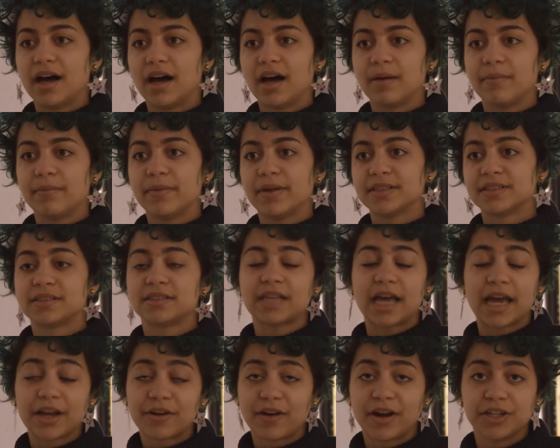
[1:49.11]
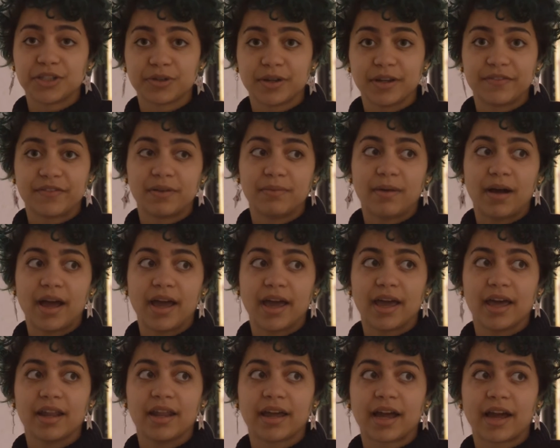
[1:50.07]
And I graduated from
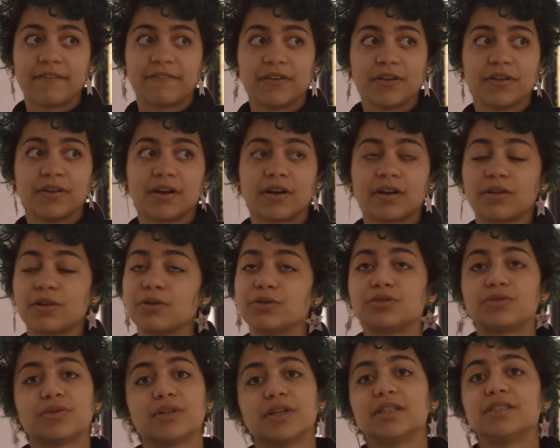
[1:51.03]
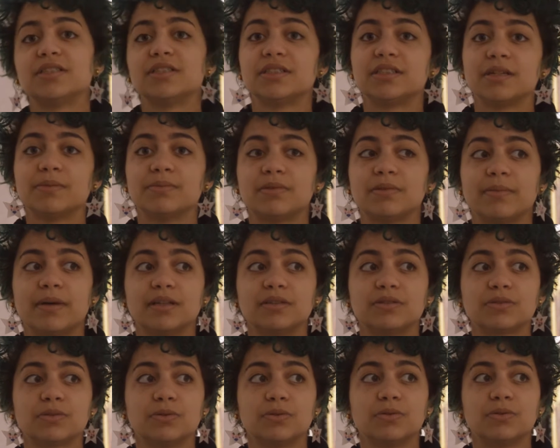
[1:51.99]
MyEd, like I feel like a close relationship to my
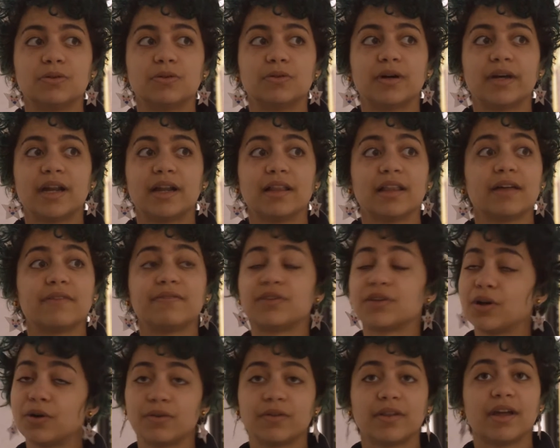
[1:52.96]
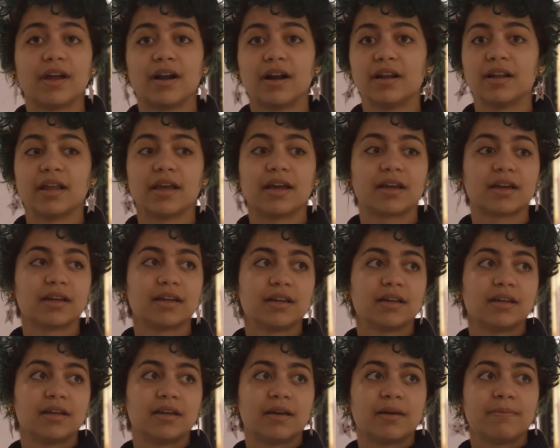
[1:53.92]
school, and I love to go there and like
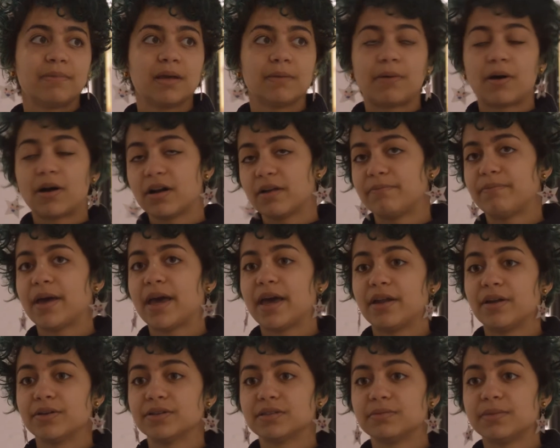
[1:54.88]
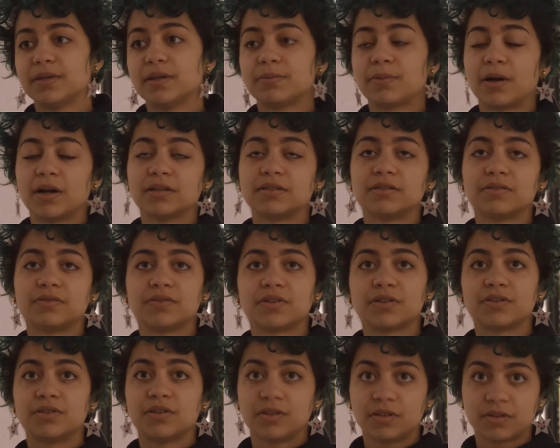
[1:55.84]
be a part of panels and be parts of
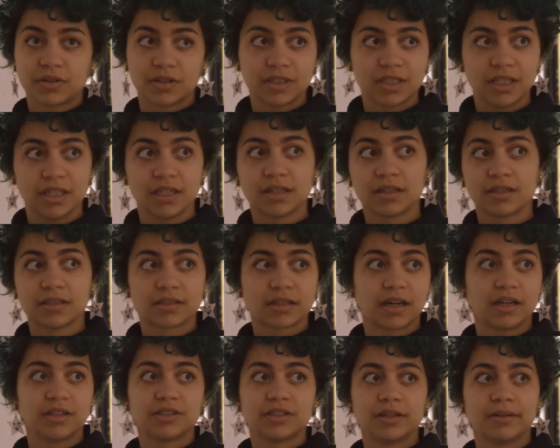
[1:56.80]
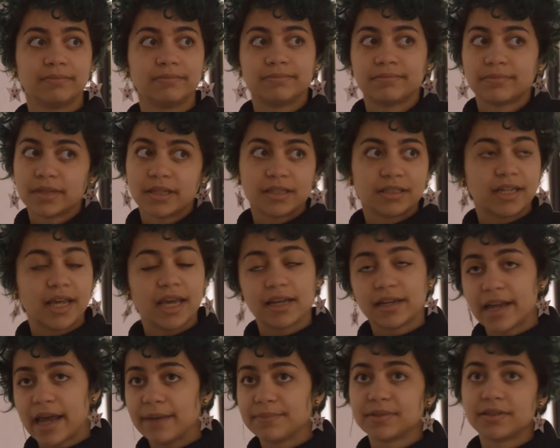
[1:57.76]
critique and discussion, take
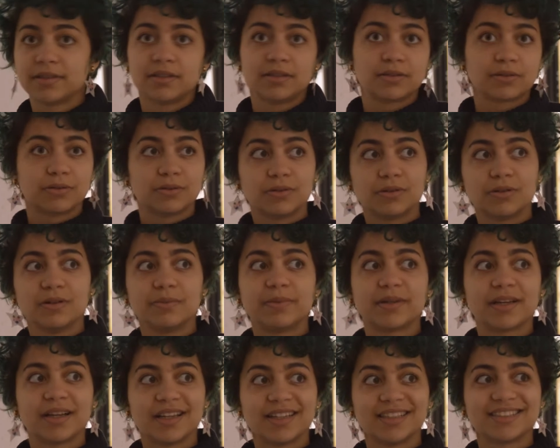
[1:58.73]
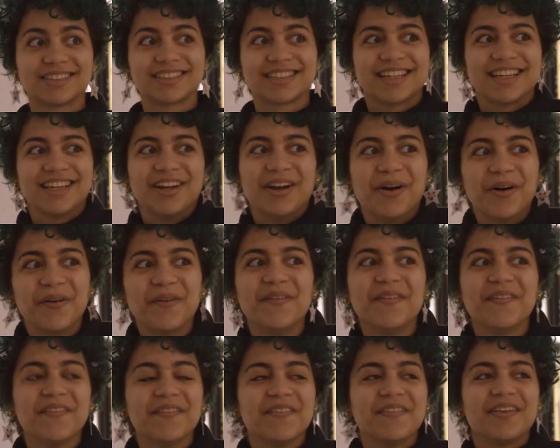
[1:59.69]
naps at the school because
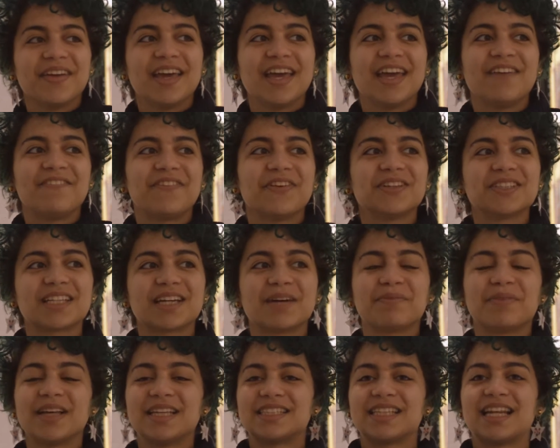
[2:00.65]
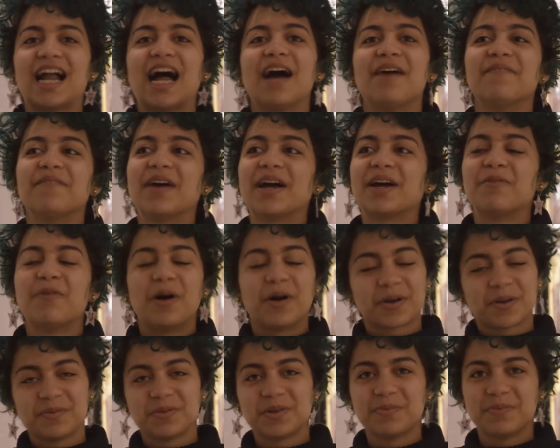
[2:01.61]
it feels like a place that I'm like welcome to